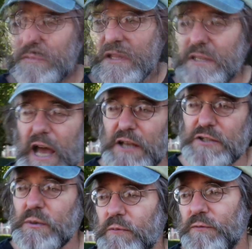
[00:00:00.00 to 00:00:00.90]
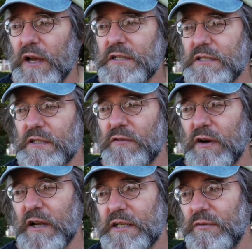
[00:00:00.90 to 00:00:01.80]
The downstream effects of
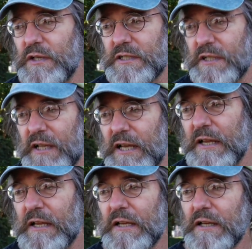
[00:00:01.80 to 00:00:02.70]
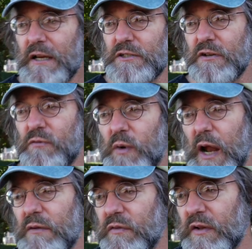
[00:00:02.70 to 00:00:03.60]
our activities today as
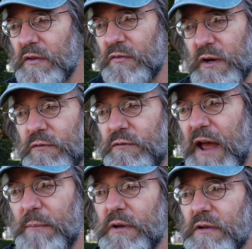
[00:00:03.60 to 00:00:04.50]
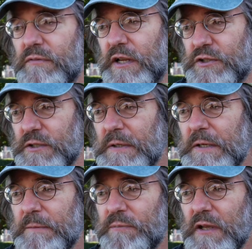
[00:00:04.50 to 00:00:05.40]
unraveling the very fabric of nature.
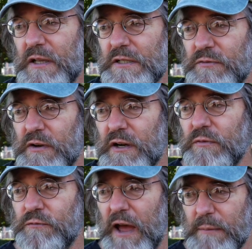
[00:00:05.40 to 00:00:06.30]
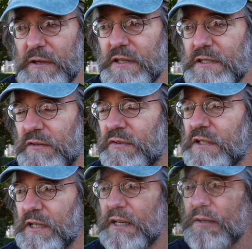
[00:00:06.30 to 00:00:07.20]
And it's the very fabric that's given
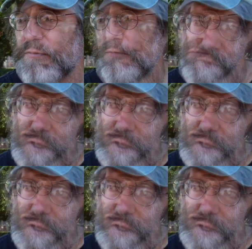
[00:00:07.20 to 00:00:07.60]
us life.